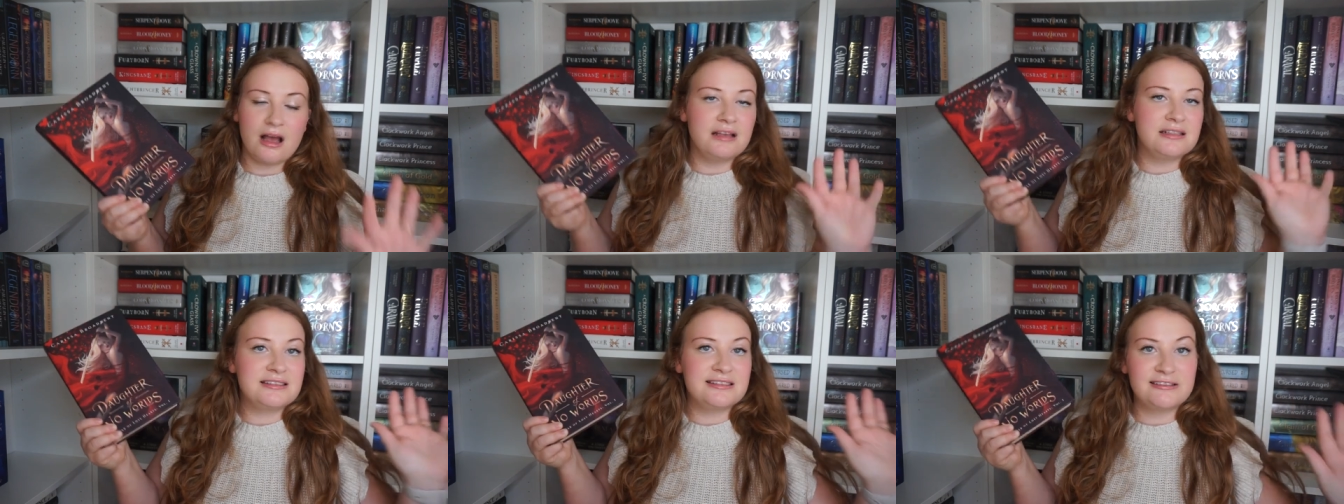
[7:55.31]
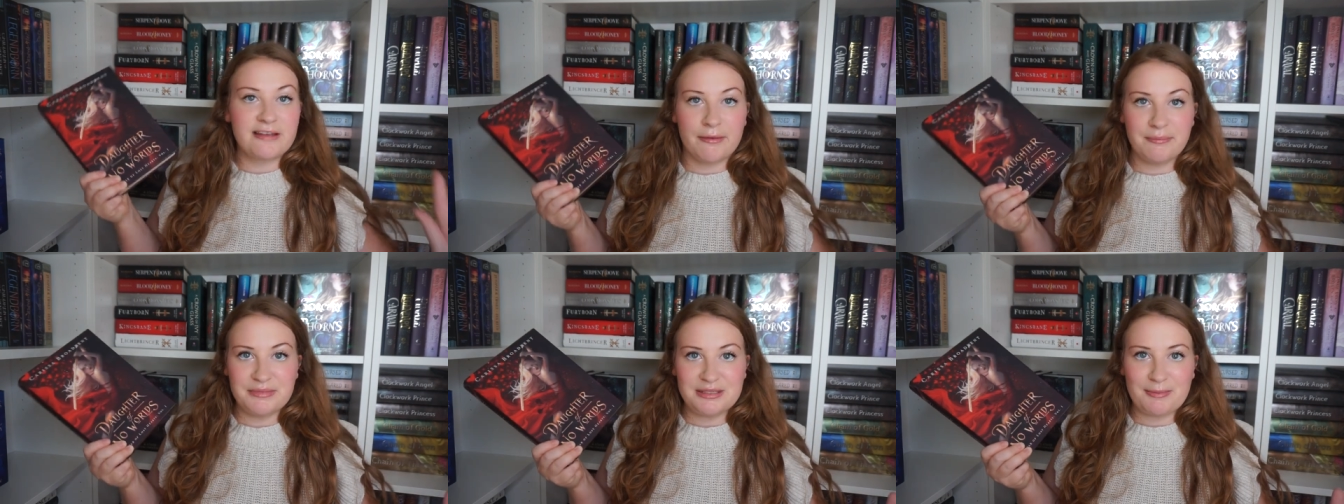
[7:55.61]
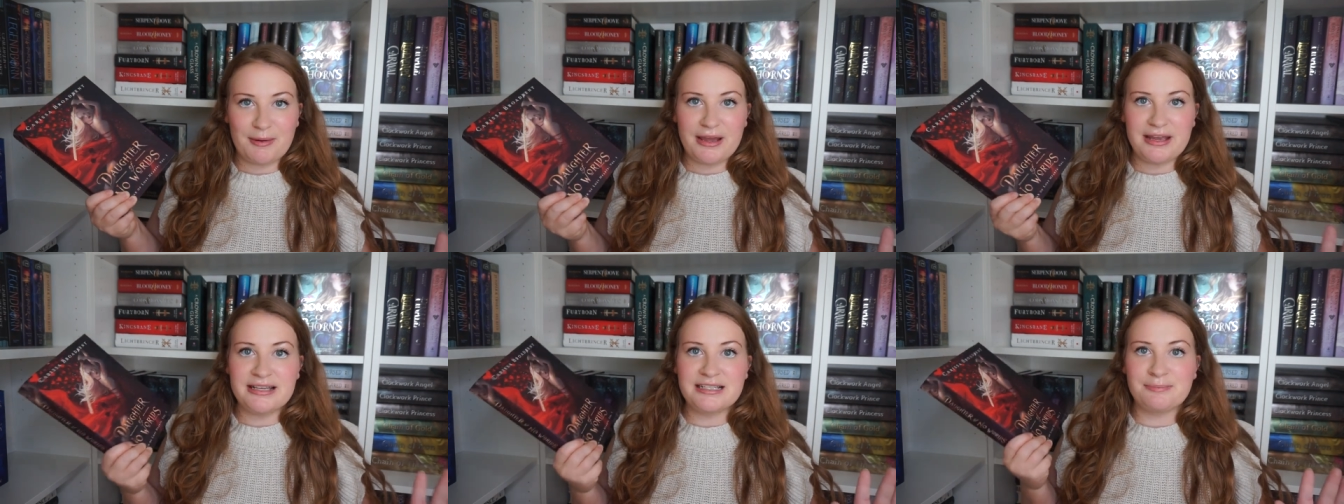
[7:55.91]
some
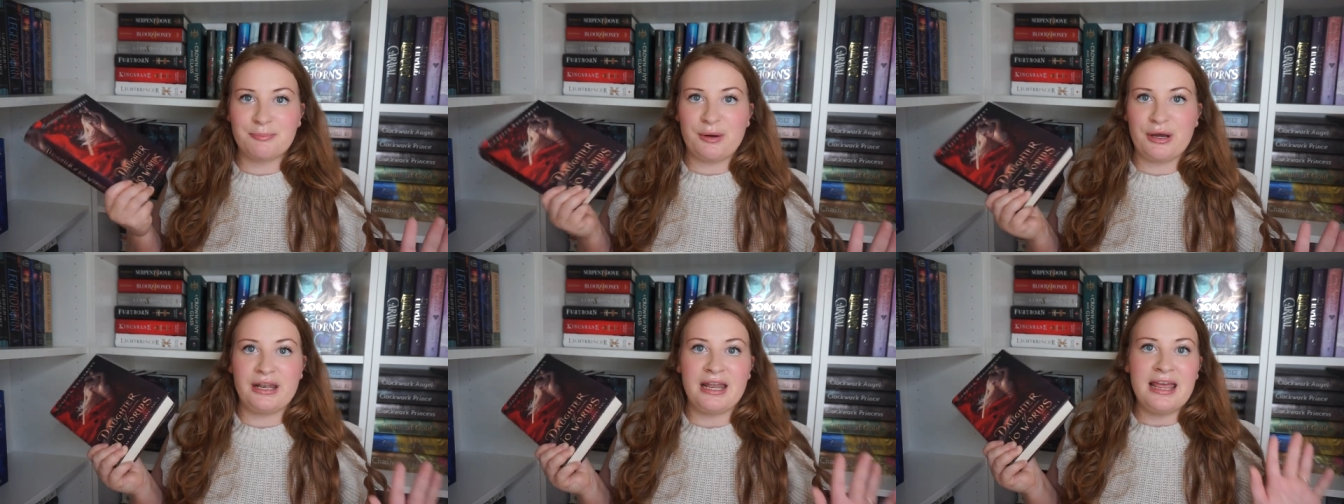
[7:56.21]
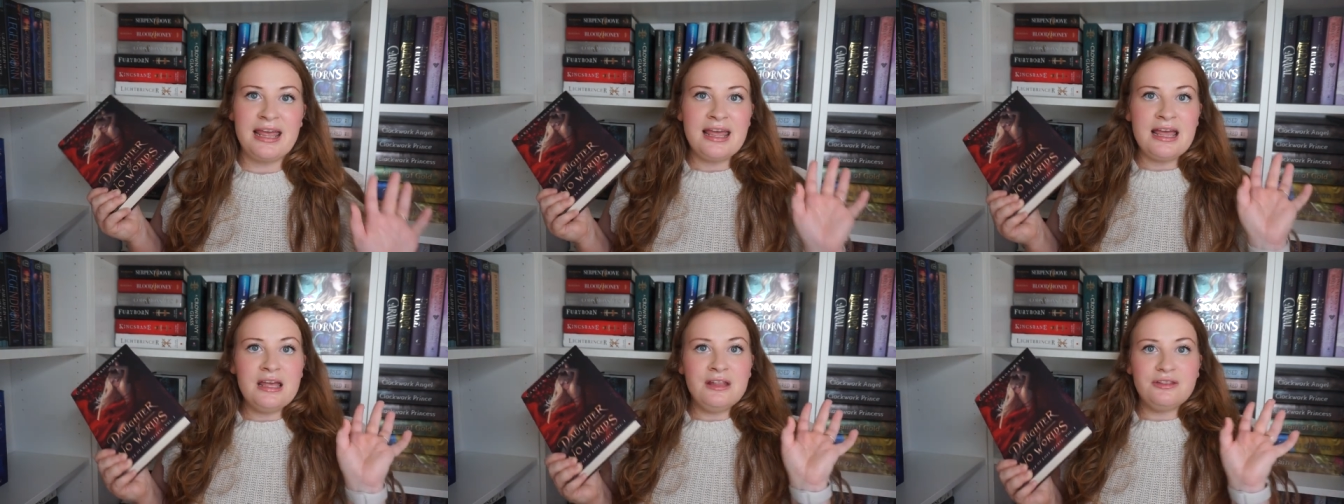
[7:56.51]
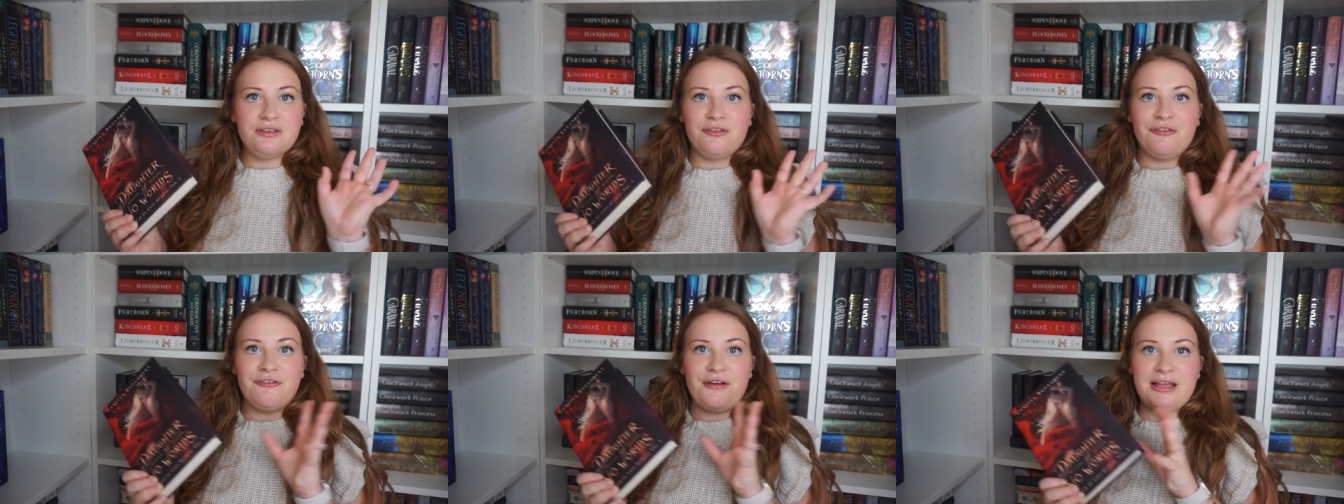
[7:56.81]
spice, but
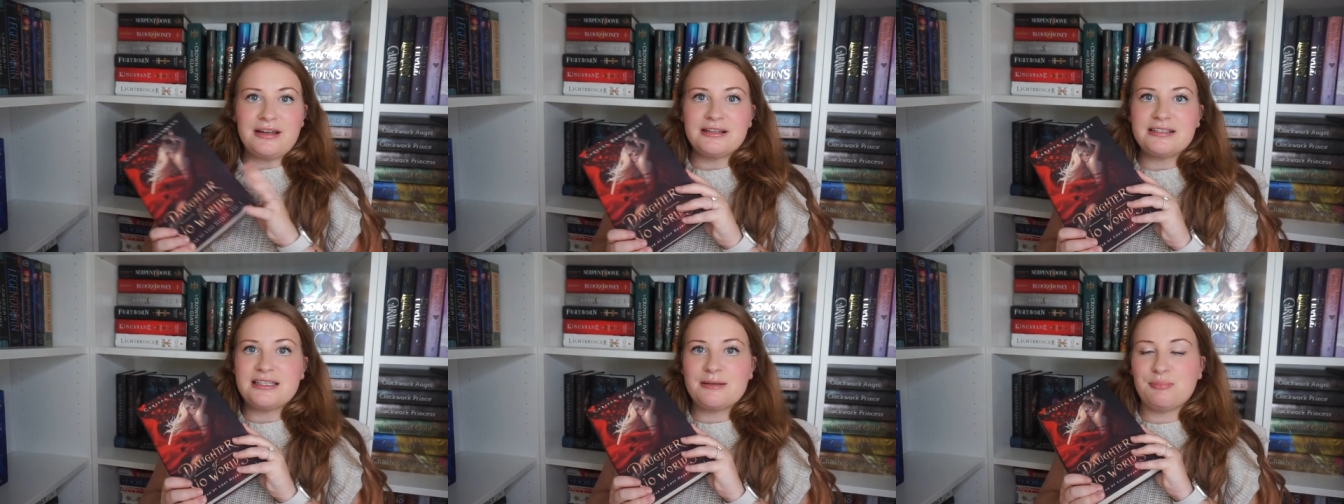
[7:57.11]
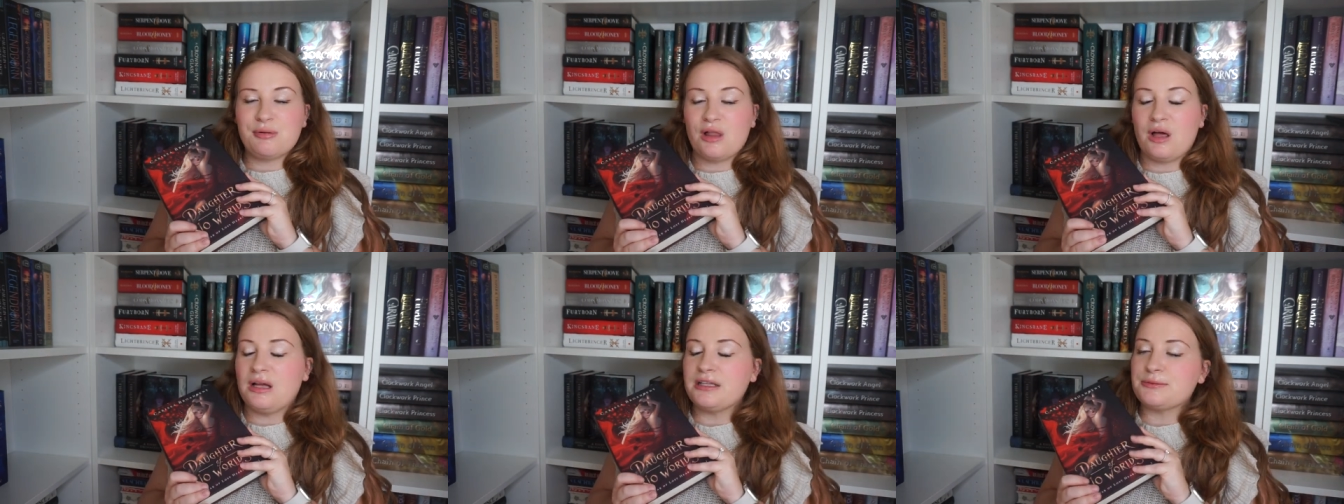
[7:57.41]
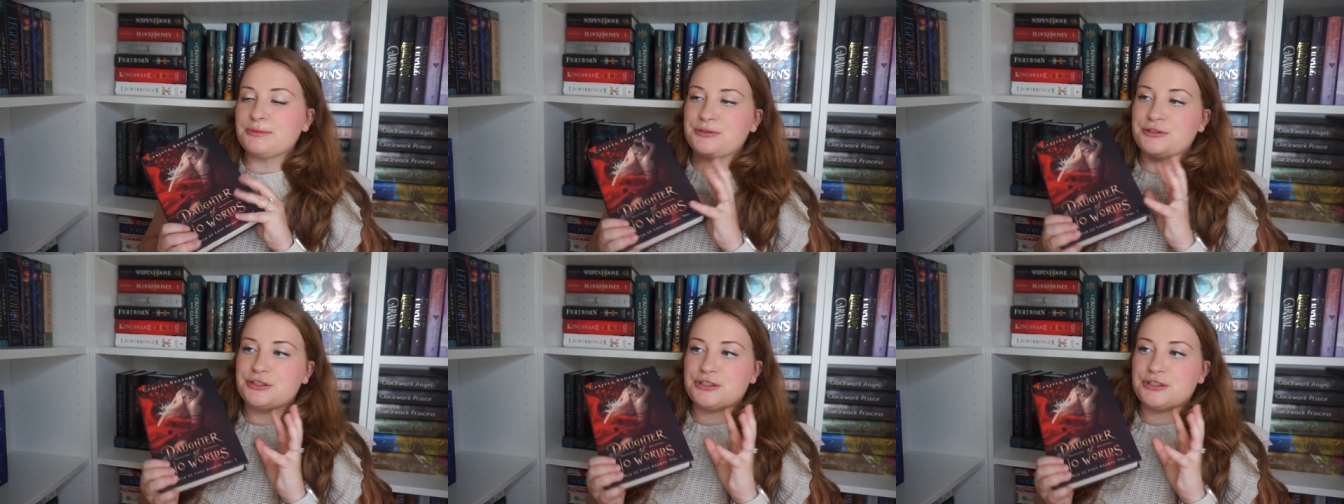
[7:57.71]
the fantasy plots were